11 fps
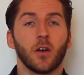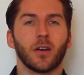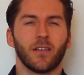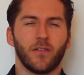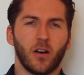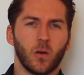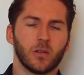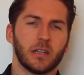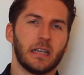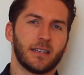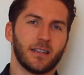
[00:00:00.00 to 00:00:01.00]
you have all
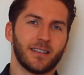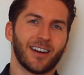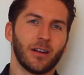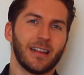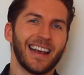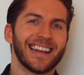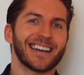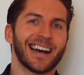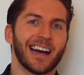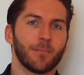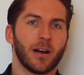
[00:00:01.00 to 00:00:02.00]
the necessary
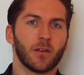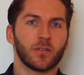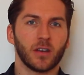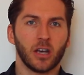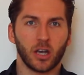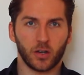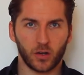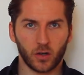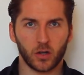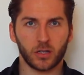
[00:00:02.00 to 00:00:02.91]
data about your